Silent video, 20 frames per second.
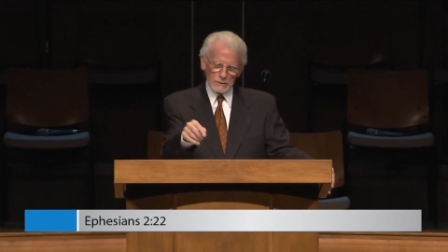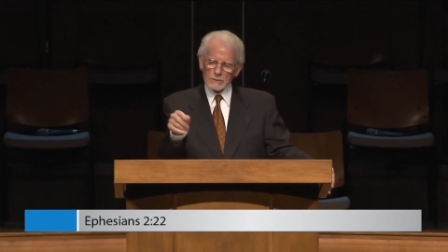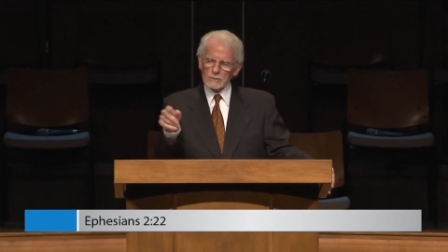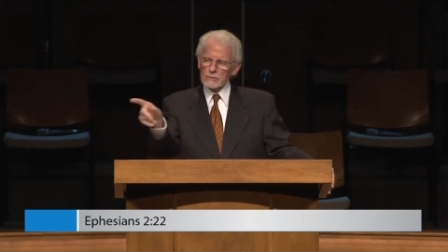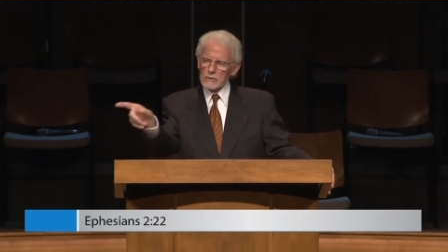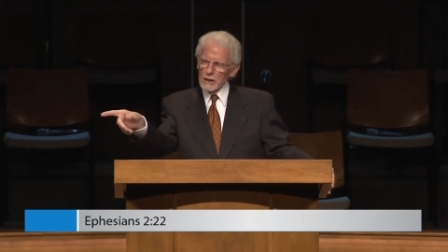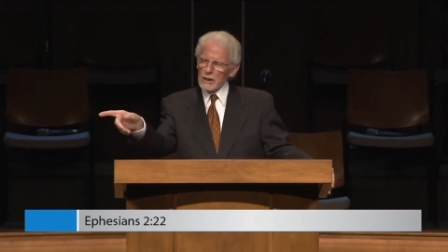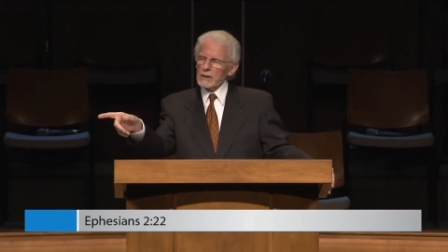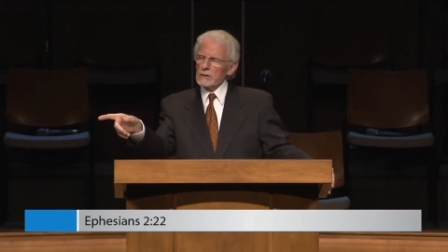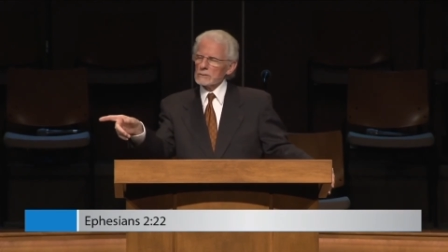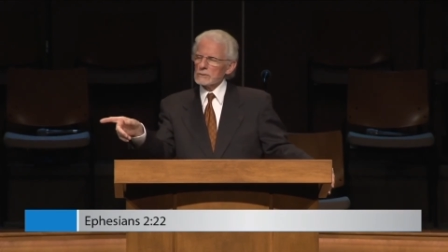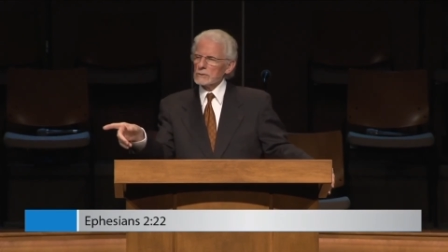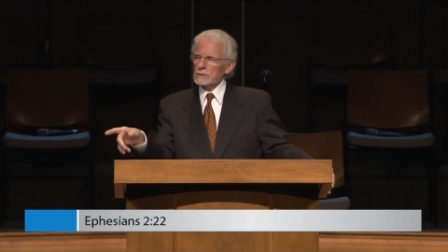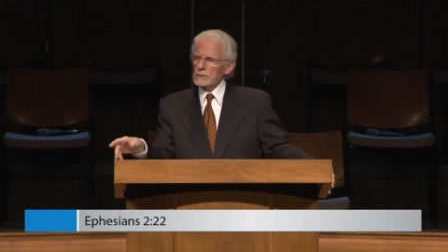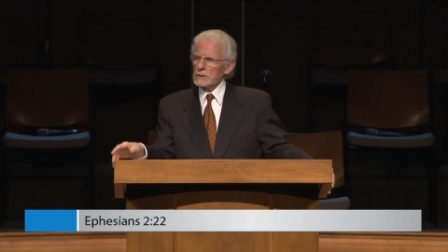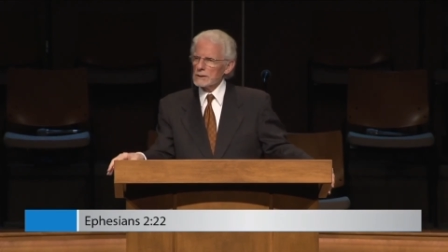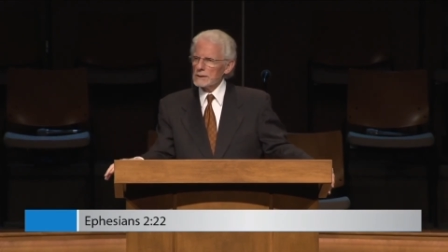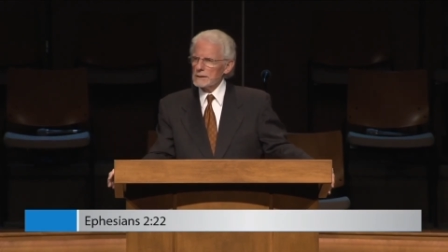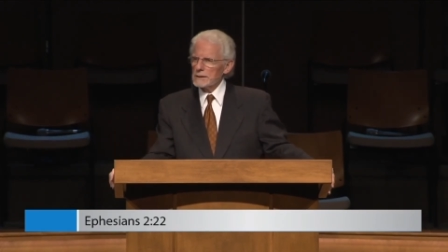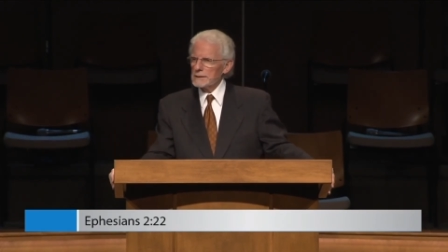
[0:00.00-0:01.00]
of the
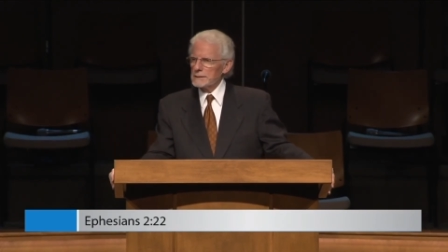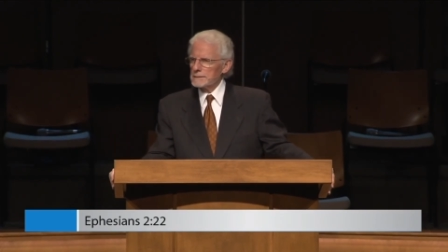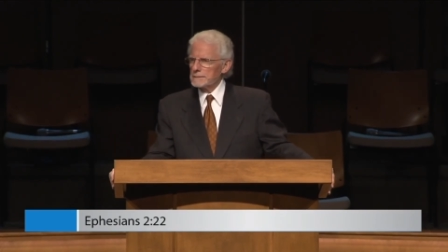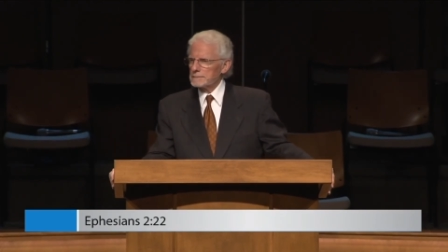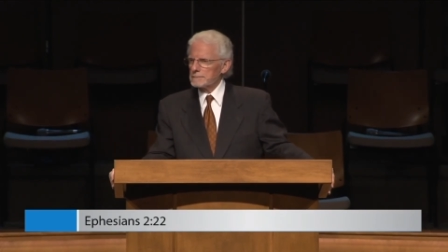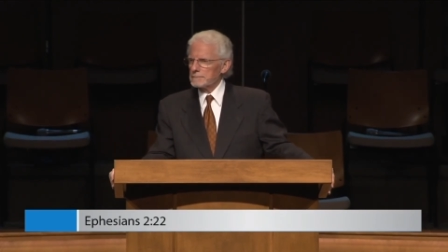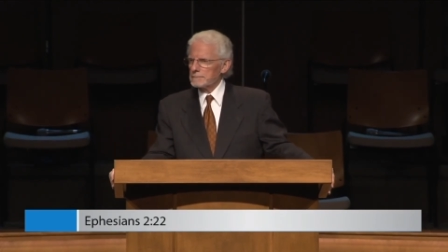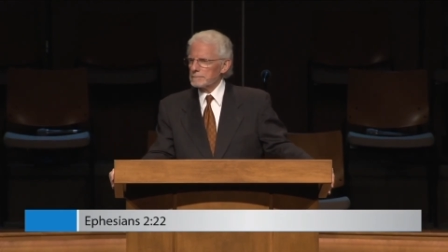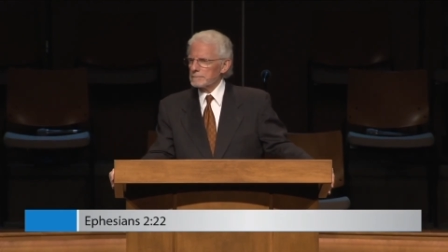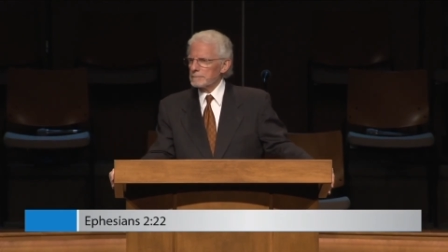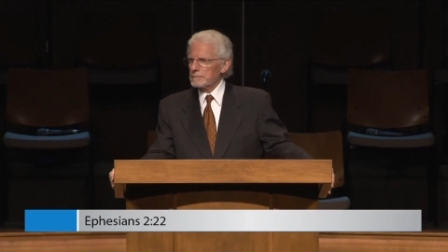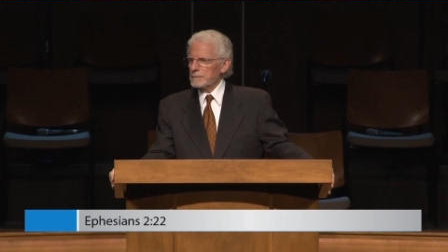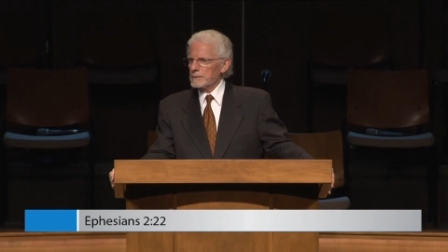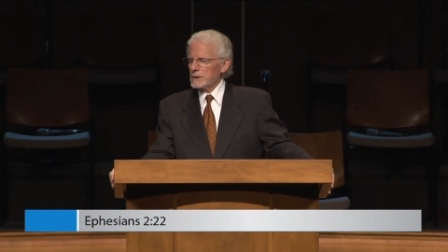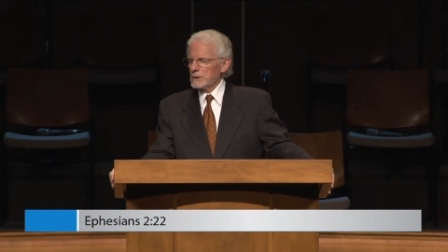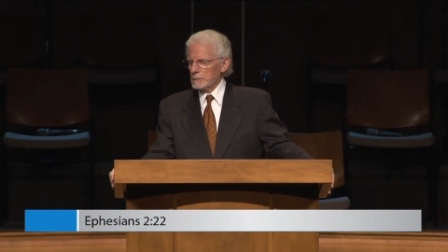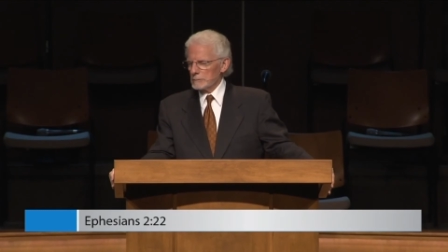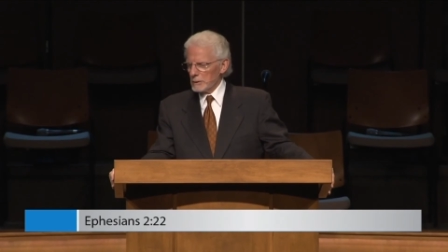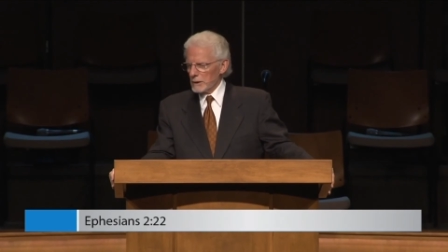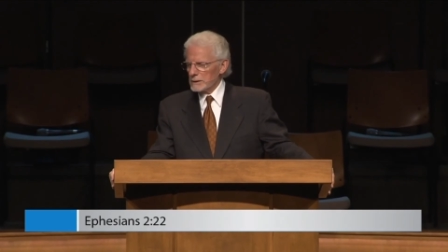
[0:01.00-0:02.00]
church,
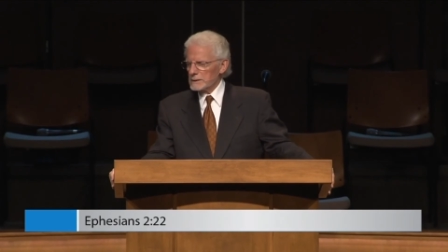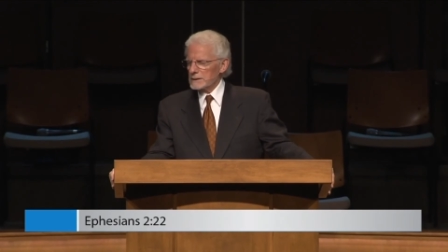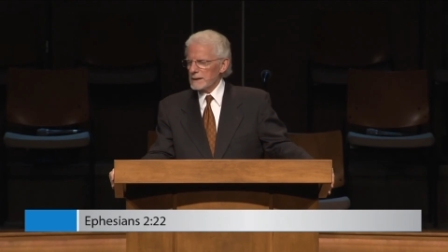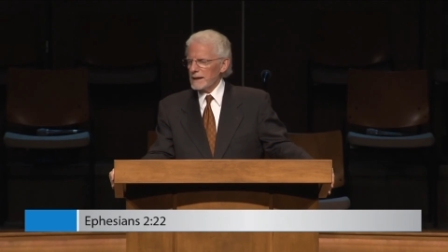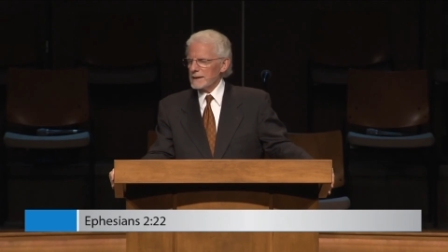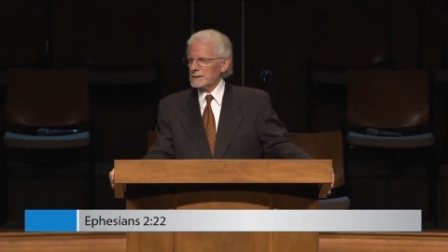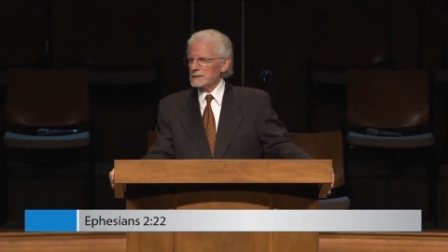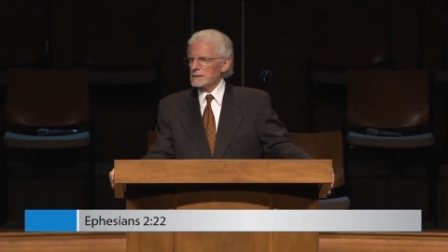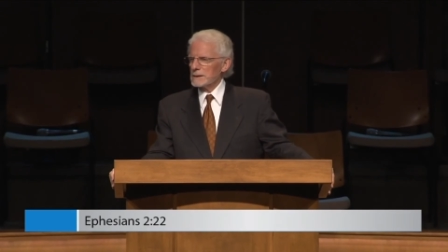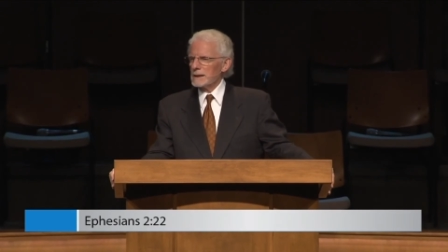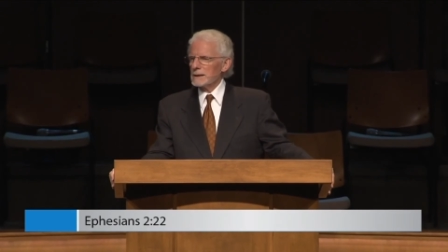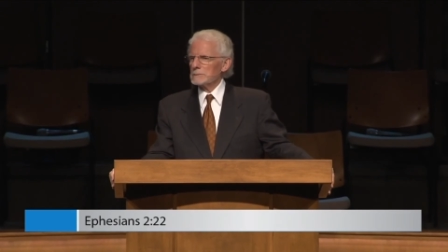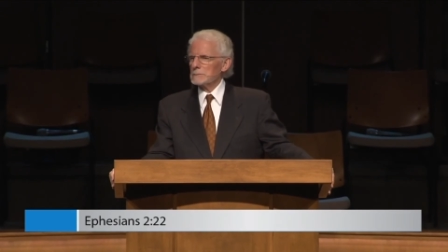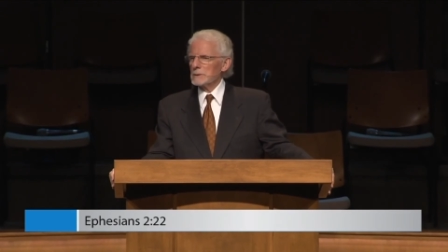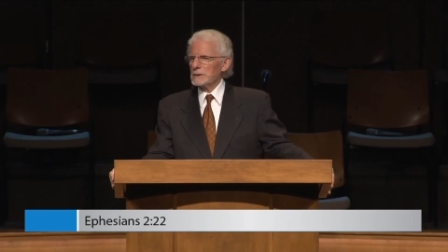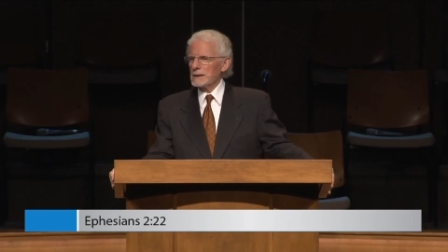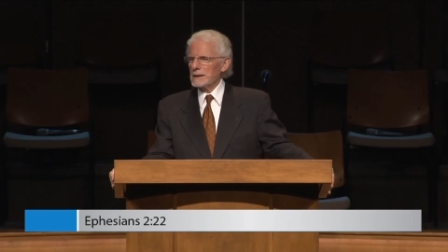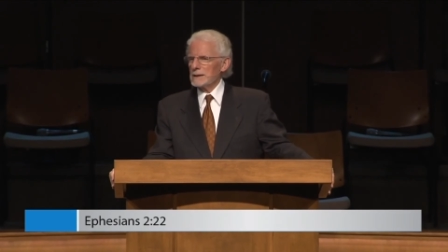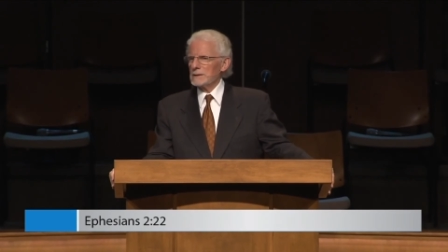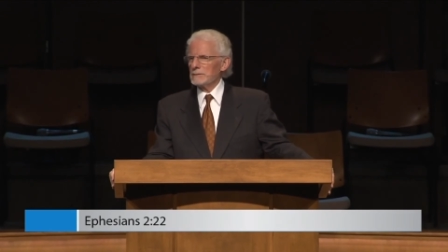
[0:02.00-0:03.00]
you're marked out as an
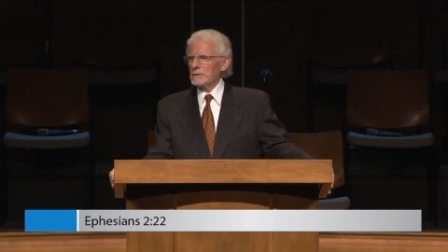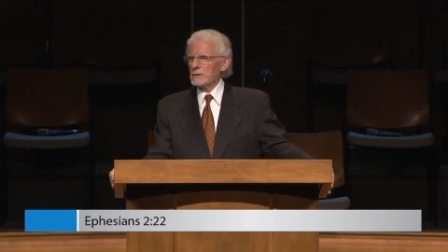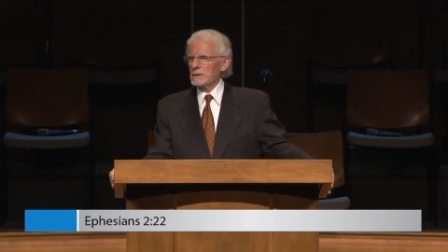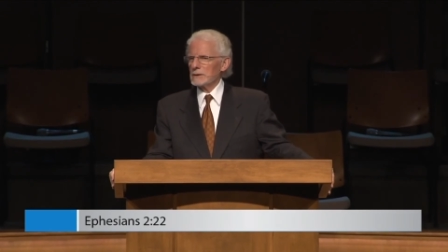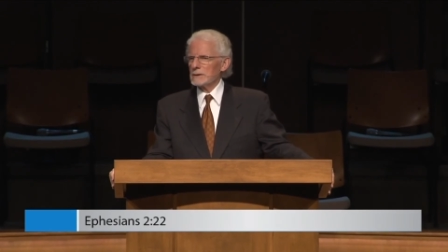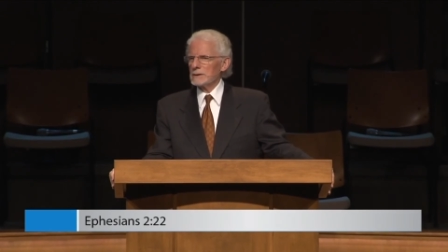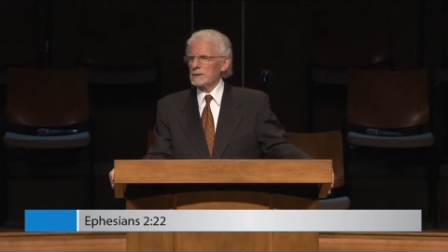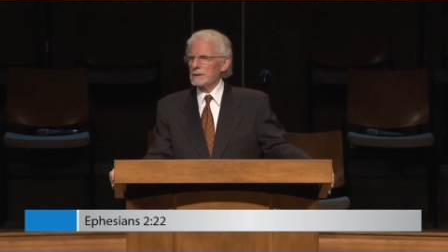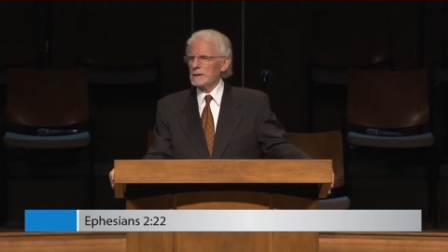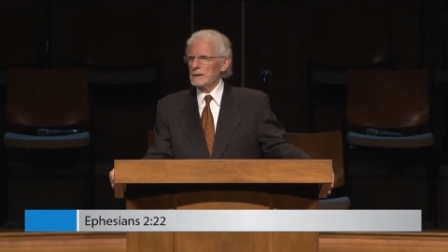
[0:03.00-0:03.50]
unbeliever.